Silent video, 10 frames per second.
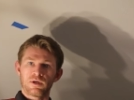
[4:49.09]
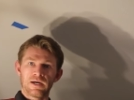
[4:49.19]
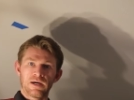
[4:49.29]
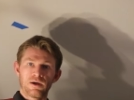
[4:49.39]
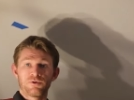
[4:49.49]

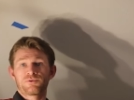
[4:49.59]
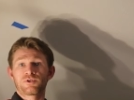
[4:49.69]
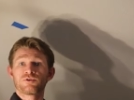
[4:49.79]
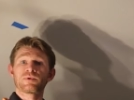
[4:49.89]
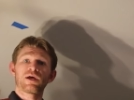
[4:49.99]
uh, or
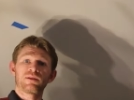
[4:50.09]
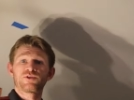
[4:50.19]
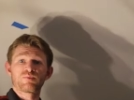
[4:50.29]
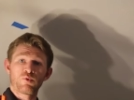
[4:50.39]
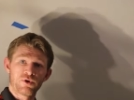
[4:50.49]
excuse me, not
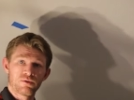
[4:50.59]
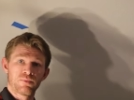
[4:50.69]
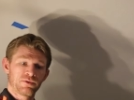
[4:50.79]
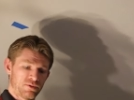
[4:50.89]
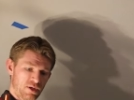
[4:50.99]
laser pointer,
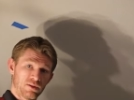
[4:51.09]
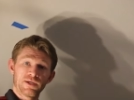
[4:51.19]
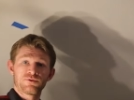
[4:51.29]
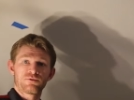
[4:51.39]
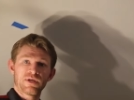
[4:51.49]
but uh,
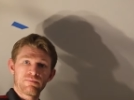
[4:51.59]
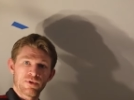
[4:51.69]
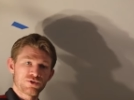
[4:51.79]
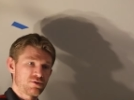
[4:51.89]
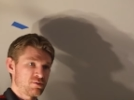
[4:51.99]
laser tape
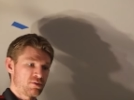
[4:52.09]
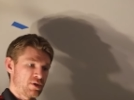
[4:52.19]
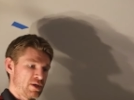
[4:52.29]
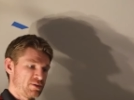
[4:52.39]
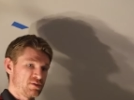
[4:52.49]
measure
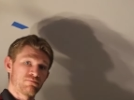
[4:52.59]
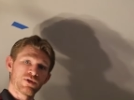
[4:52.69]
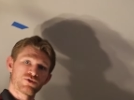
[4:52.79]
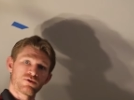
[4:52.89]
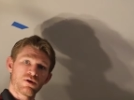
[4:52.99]
uh, to
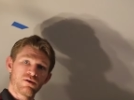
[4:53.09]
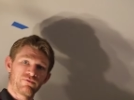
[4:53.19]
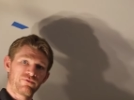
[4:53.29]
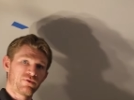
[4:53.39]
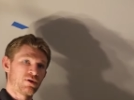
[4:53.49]
measure
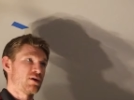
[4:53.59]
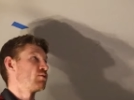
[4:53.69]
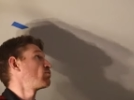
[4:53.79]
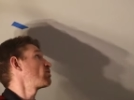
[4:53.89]
off uh,